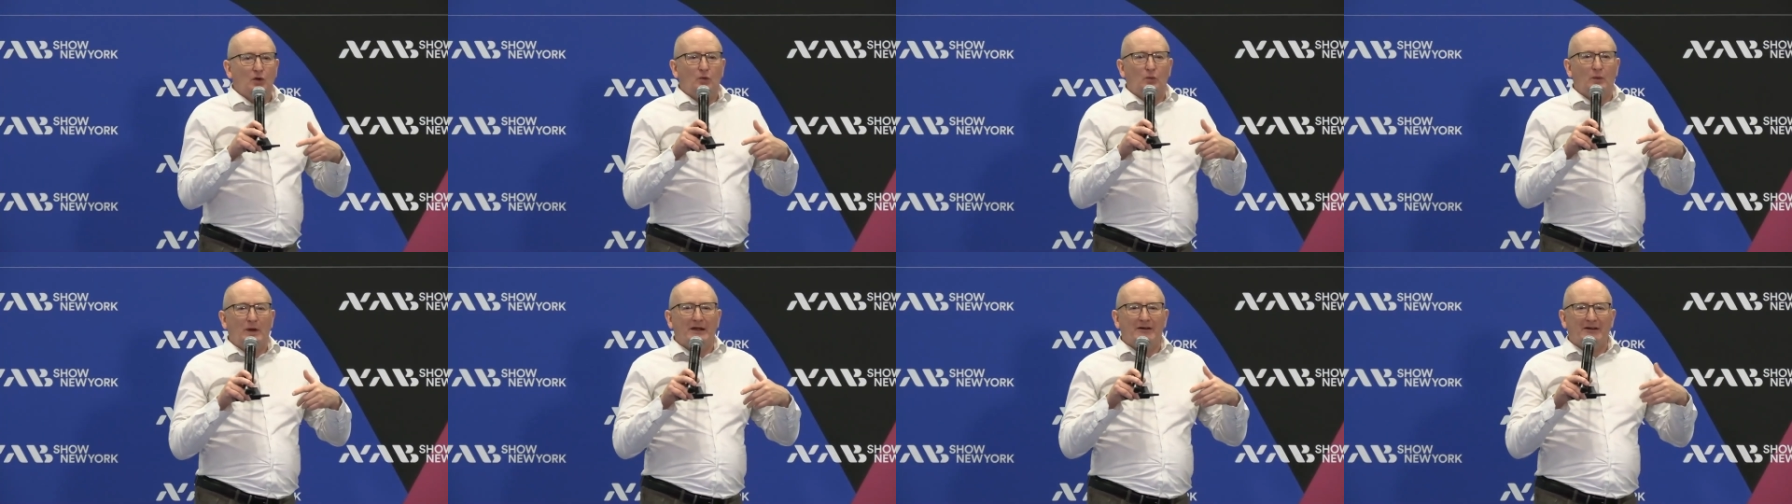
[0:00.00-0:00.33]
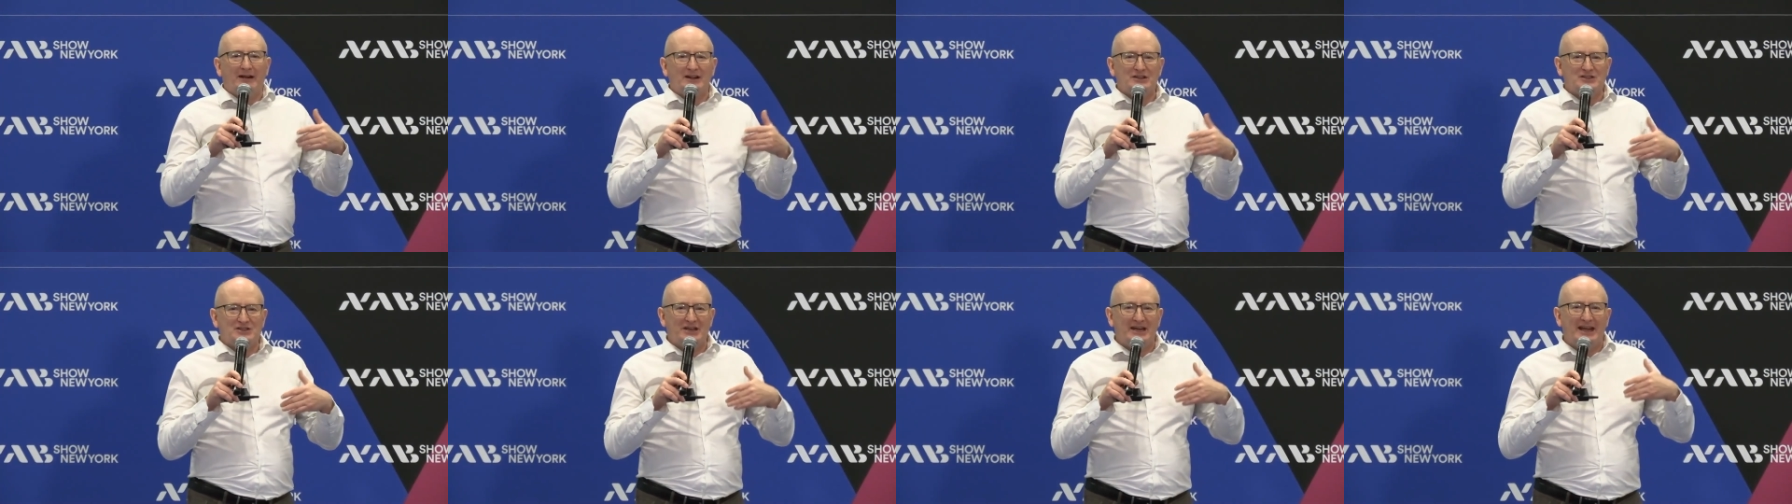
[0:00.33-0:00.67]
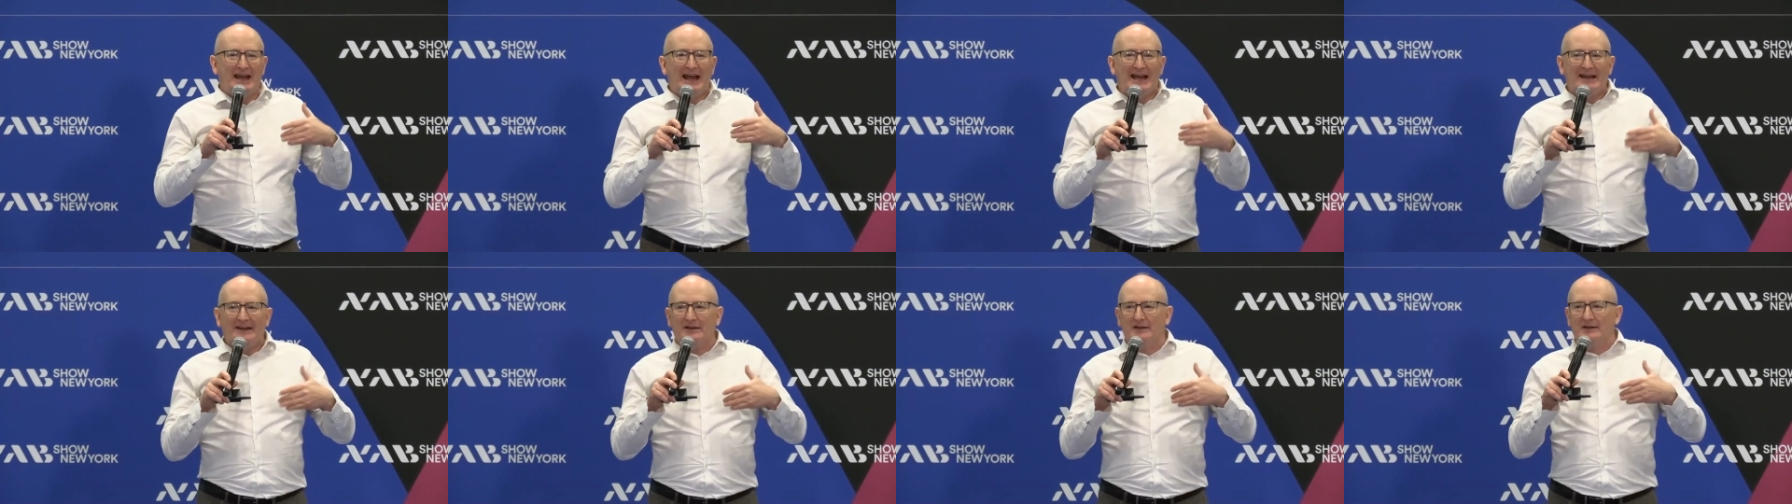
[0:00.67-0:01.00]
we're
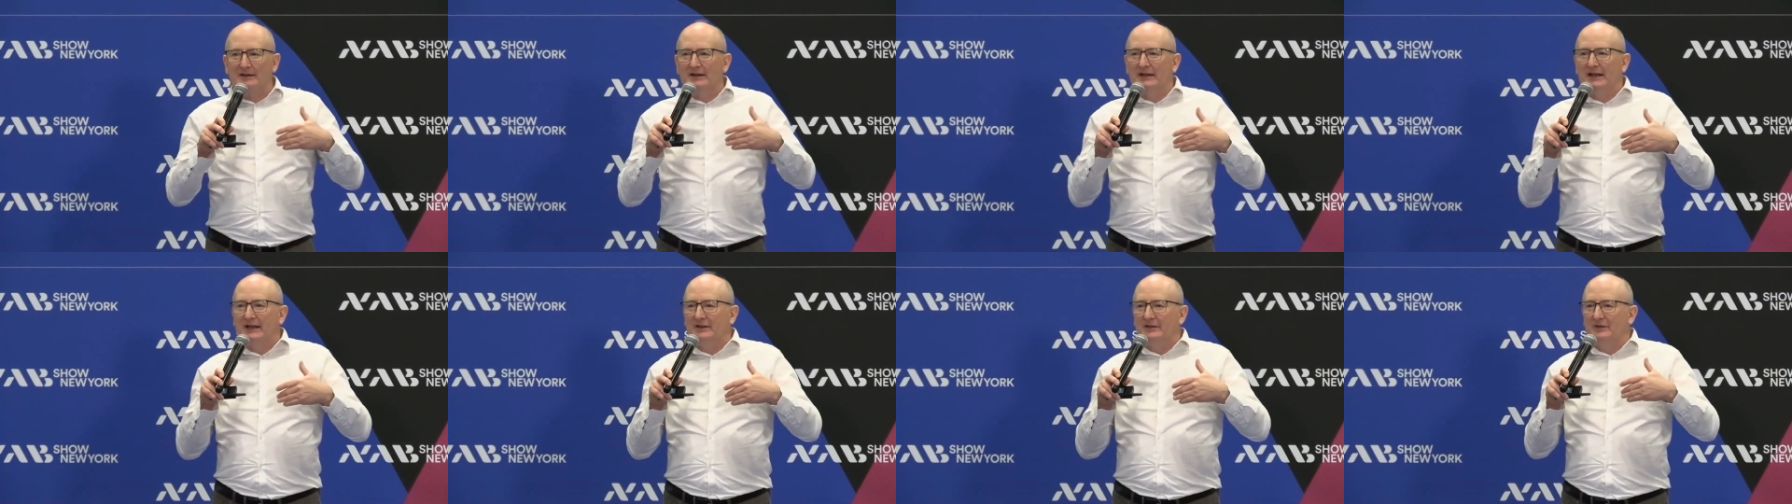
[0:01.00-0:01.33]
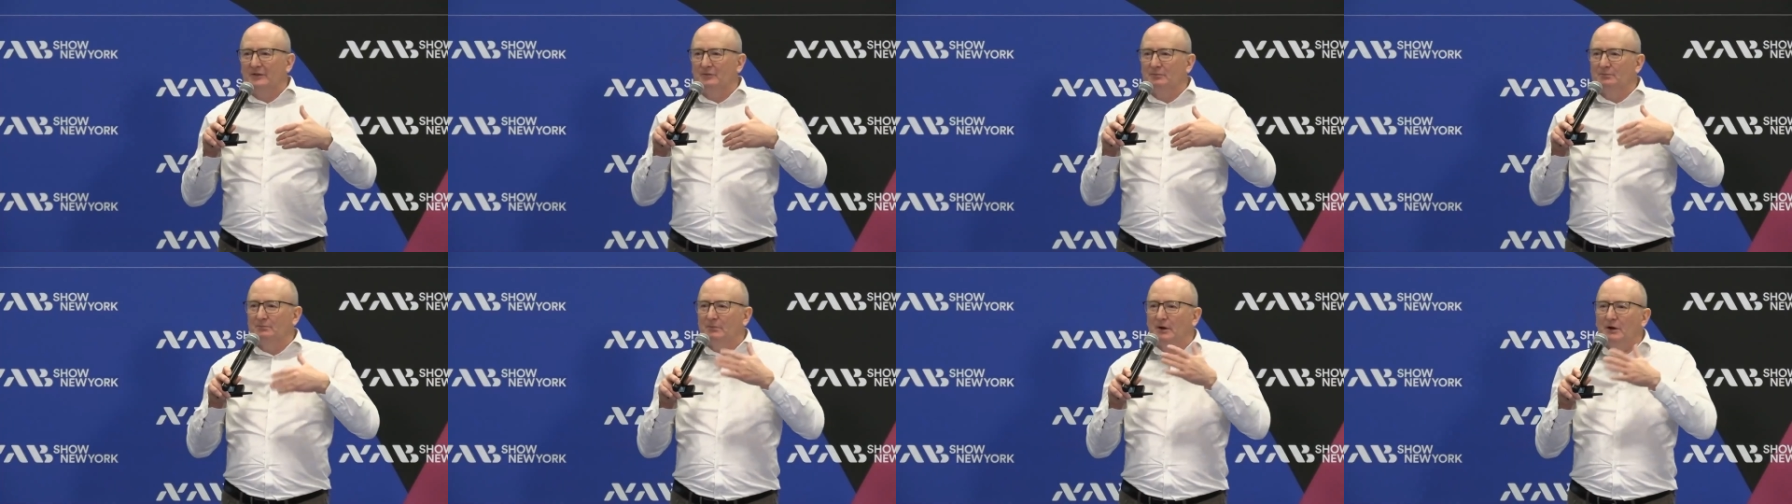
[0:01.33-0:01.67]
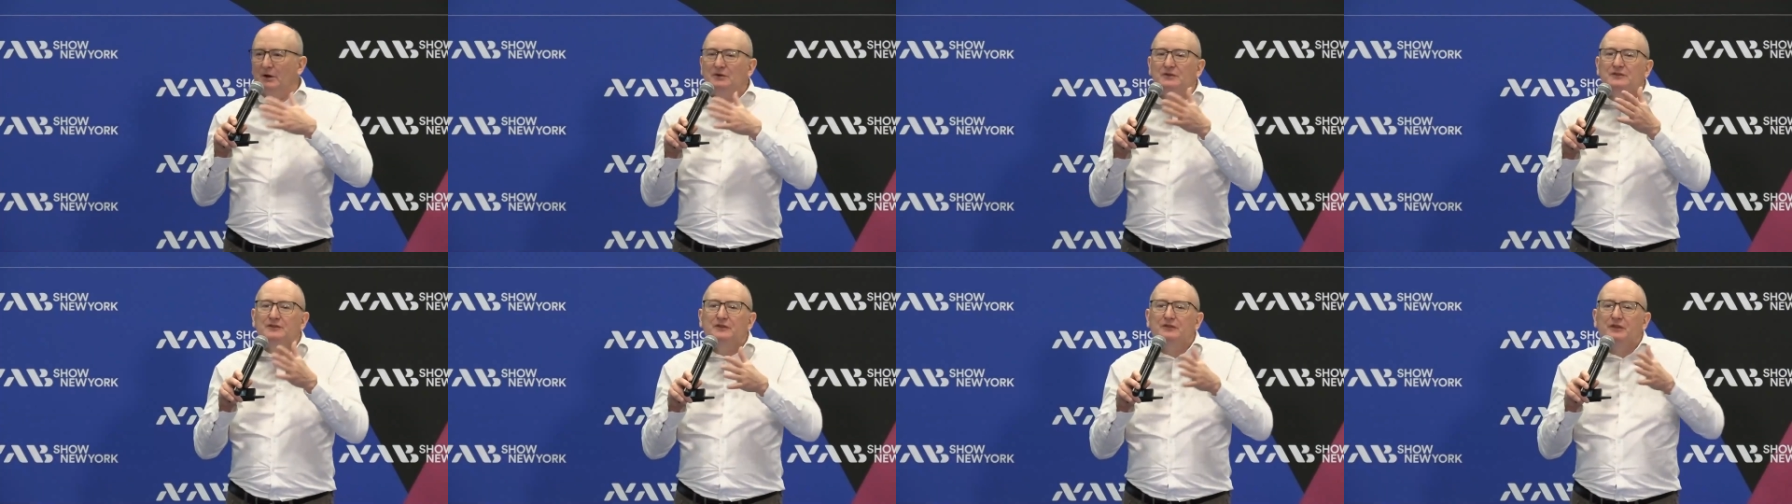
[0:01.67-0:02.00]
actually handling
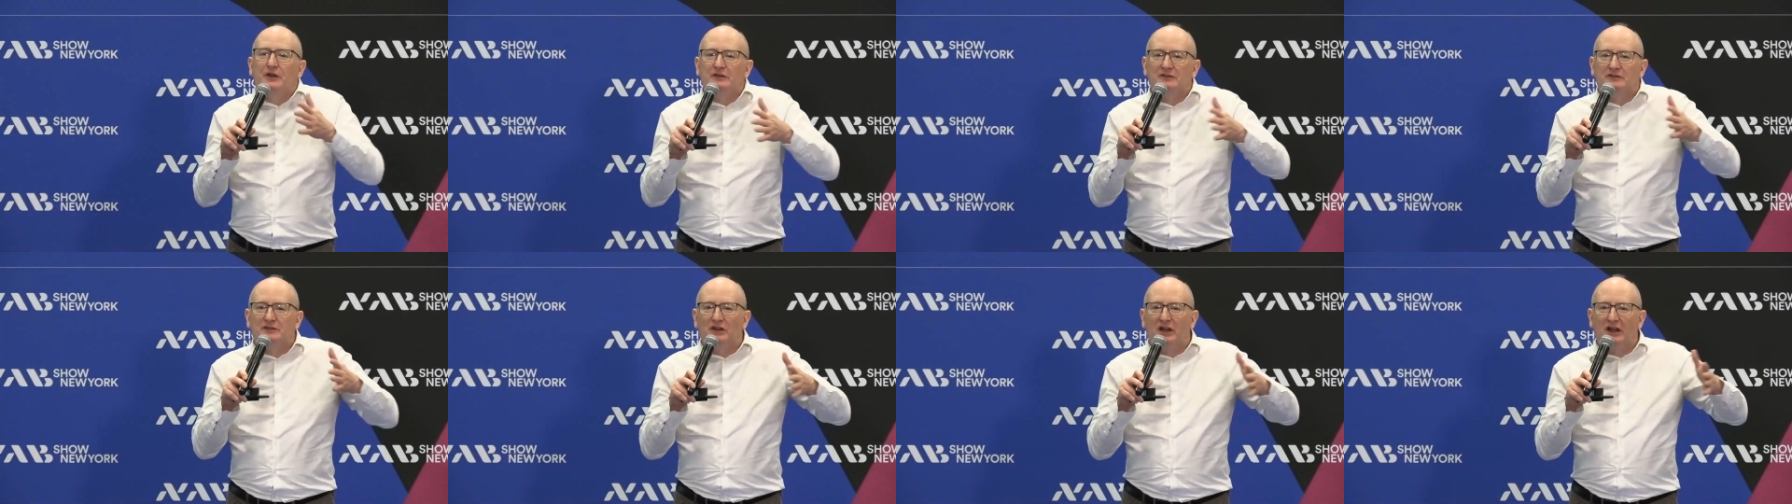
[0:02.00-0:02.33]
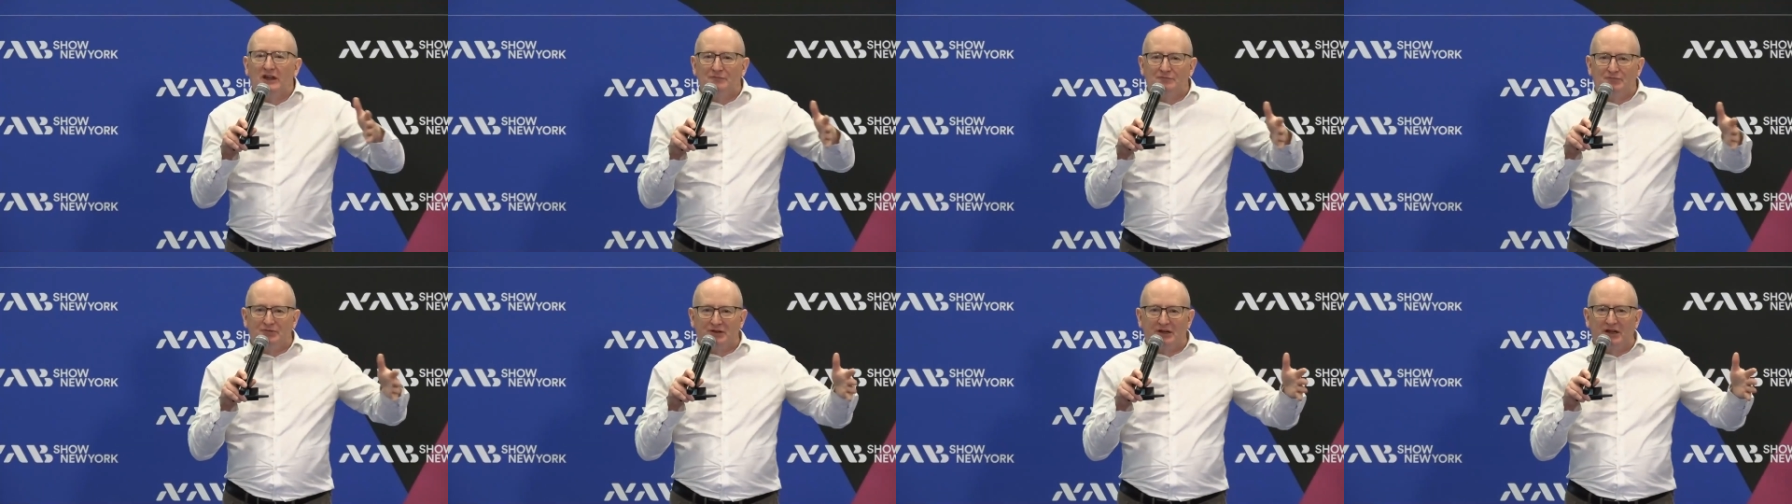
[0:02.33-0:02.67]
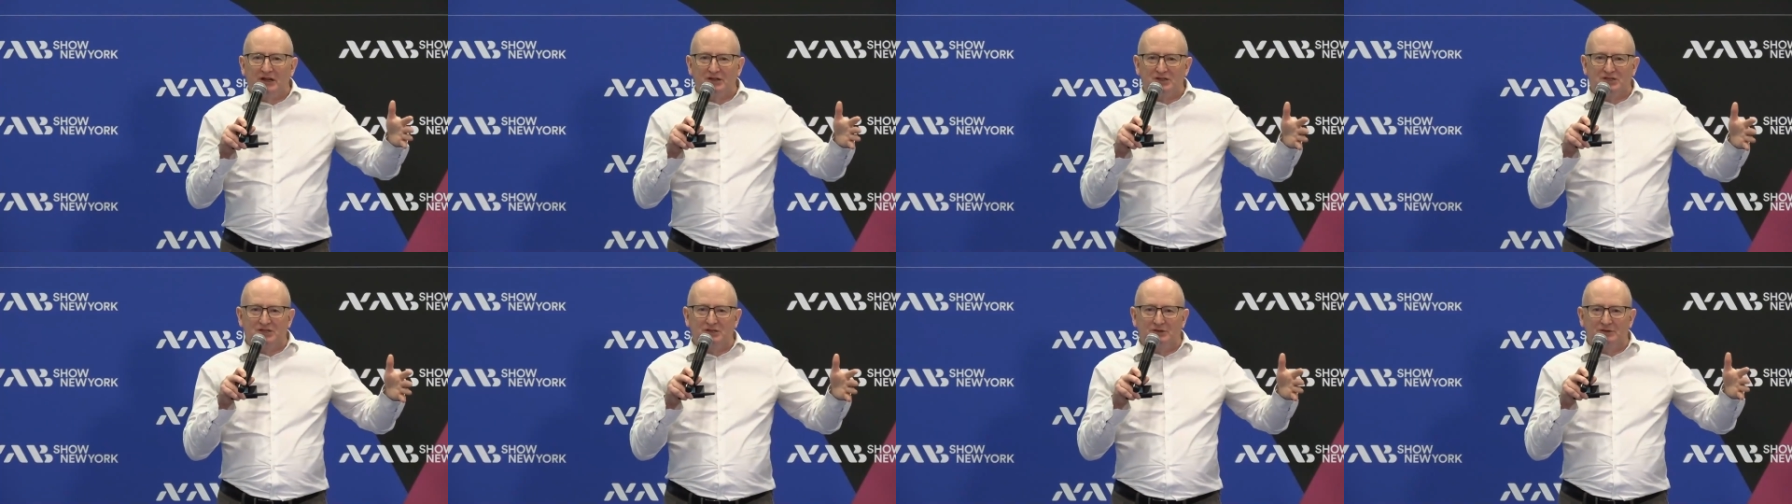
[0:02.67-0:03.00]
most of those live
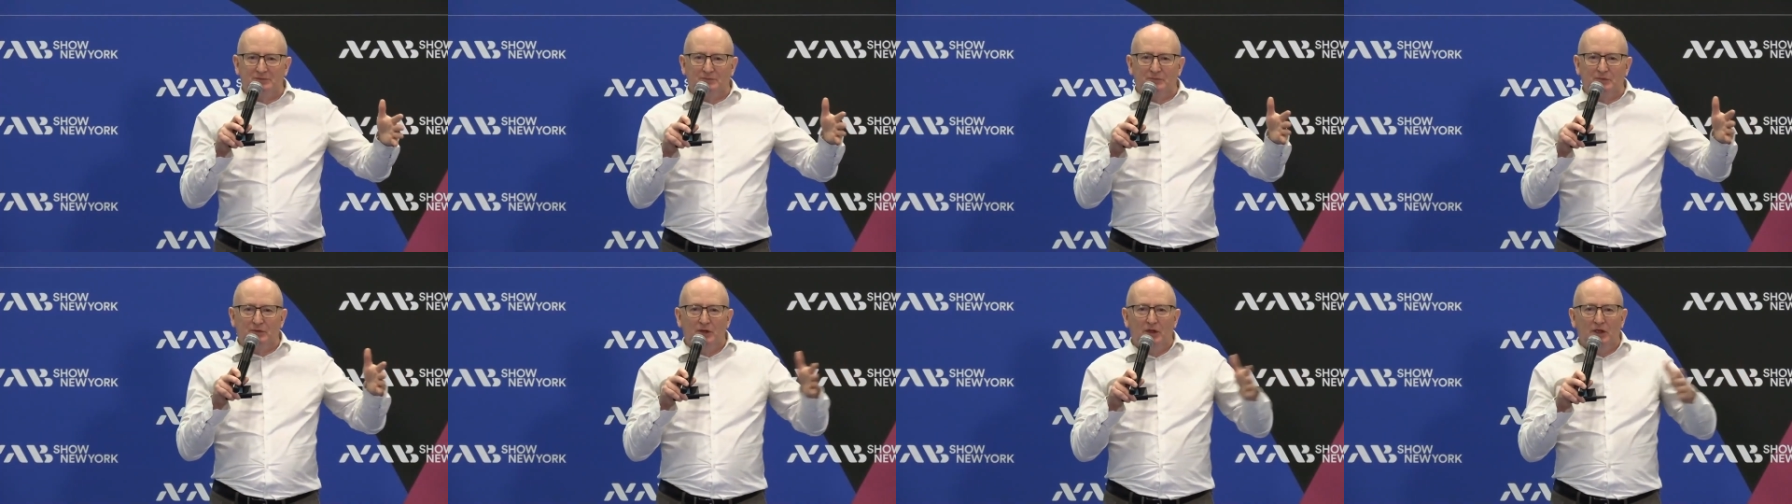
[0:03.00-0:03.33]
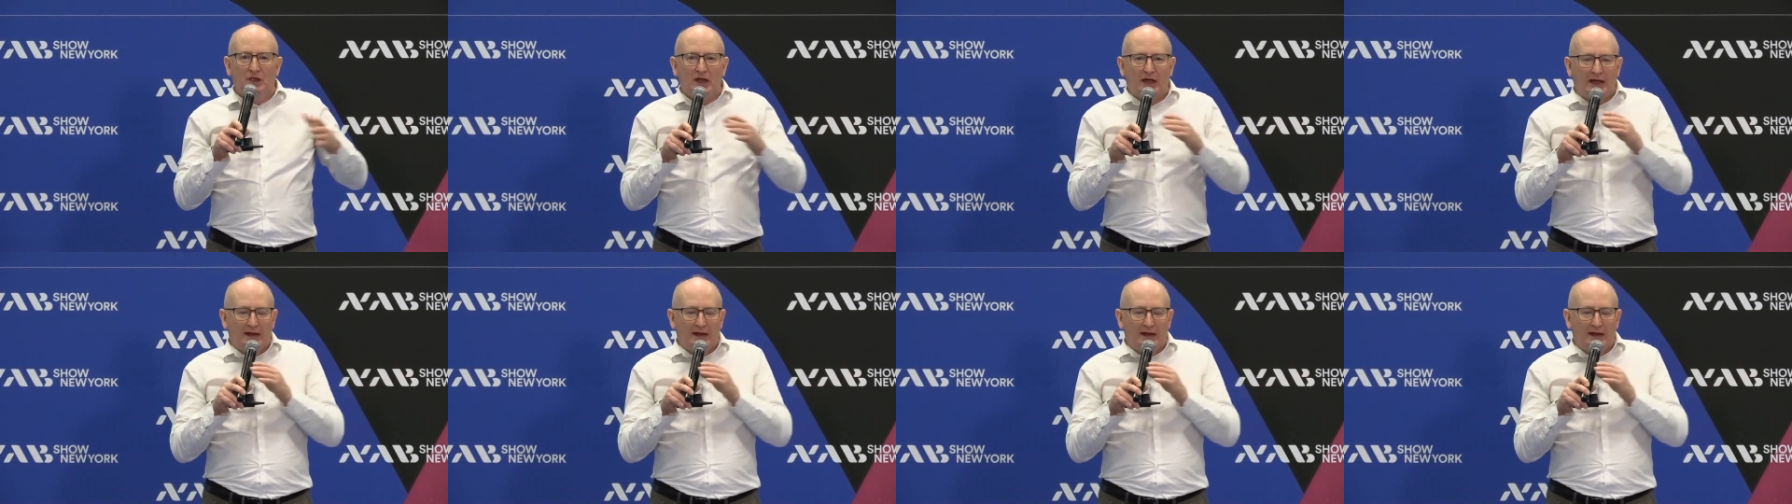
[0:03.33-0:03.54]
production